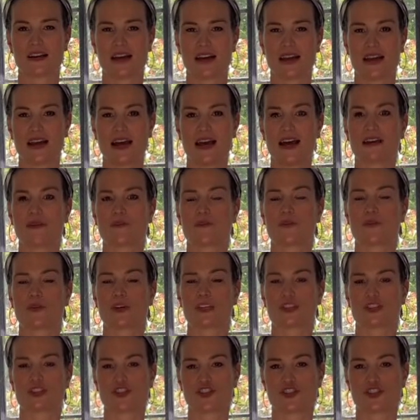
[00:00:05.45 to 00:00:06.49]
and I'm going
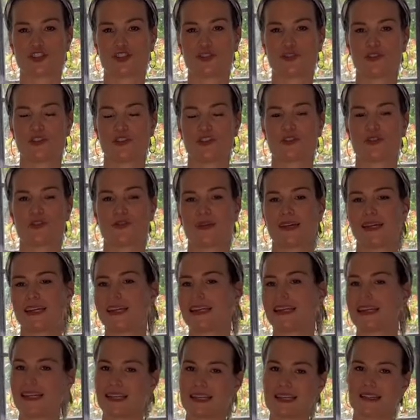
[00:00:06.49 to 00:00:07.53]
to show you an
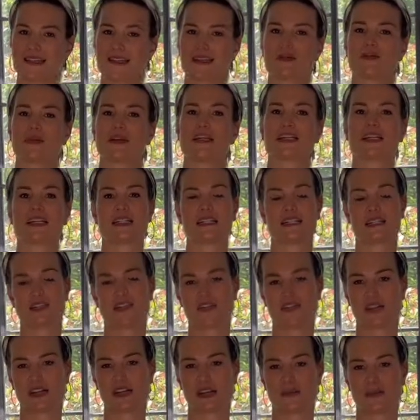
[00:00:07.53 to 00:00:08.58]
easy weeknight dinner
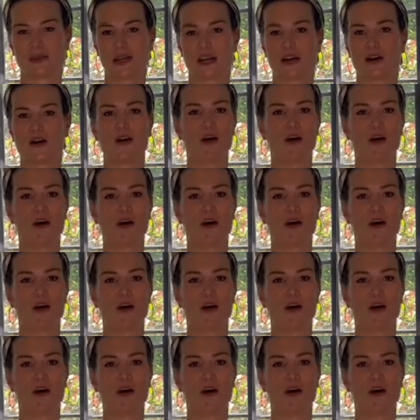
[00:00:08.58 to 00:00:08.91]
that I make